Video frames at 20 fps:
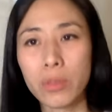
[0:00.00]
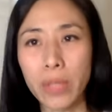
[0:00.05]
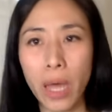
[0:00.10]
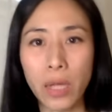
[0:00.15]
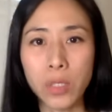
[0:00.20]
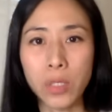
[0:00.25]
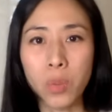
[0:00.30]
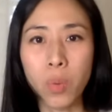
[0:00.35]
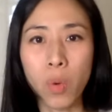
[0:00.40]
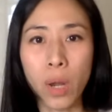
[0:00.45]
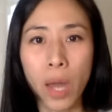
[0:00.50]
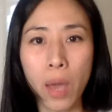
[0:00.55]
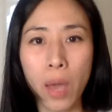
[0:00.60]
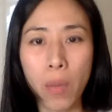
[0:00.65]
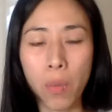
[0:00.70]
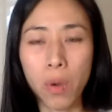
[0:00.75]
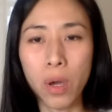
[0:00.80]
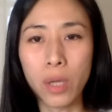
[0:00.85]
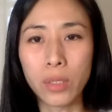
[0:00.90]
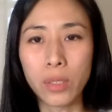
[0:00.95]
That's what I
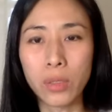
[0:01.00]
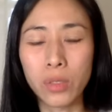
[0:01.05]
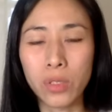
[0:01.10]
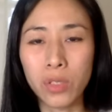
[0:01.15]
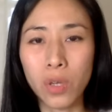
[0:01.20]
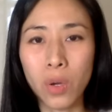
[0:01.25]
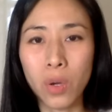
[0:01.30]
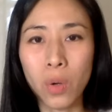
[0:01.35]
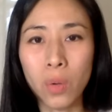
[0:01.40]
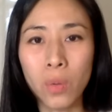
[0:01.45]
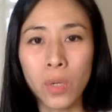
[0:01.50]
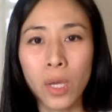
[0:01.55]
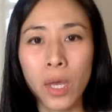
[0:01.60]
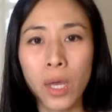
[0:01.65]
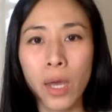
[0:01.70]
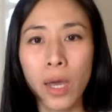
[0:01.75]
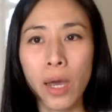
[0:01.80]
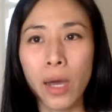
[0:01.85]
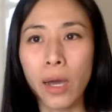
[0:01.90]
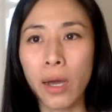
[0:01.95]
want. So
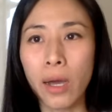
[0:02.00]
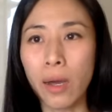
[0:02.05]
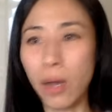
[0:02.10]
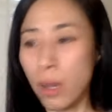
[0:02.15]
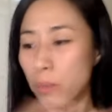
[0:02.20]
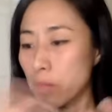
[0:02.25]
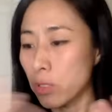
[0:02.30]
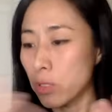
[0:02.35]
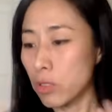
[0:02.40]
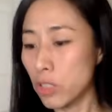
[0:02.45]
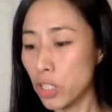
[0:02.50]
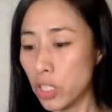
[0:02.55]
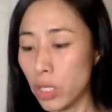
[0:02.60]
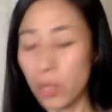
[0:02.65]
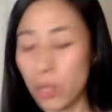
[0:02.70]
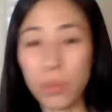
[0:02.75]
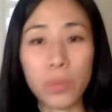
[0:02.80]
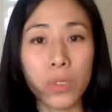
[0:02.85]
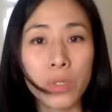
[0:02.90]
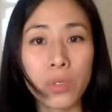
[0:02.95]
I'm going to
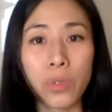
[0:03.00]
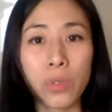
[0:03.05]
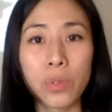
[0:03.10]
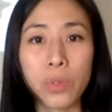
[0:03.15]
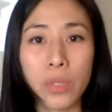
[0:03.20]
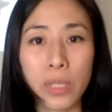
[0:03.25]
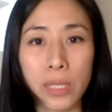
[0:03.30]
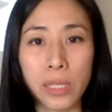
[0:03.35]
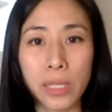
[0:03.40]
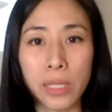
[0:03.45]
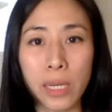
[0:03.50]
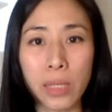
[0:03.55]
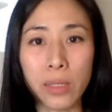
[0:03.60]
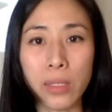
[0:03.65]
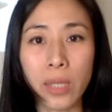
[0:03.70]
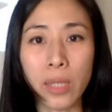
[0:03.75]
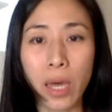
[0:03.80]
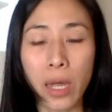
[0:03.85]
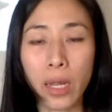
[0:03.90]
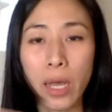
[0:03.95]
share with you the
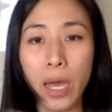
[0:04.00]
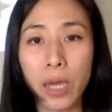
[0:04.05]
set that